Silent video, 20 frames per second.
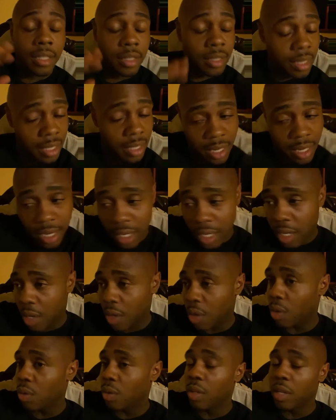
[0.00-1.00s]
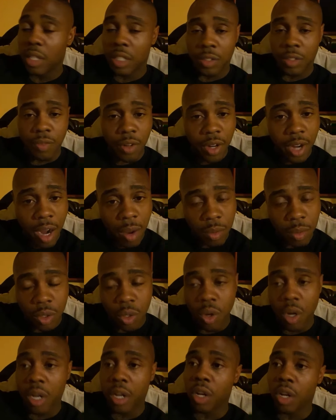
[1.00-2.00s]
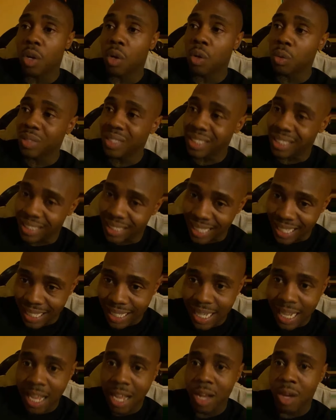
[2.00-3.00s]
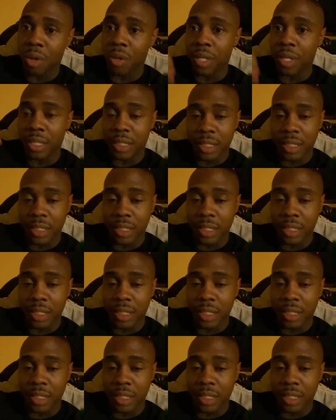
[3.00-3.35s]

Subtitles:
Leave that alone. Let's figure out what's going on. Sit down. Let's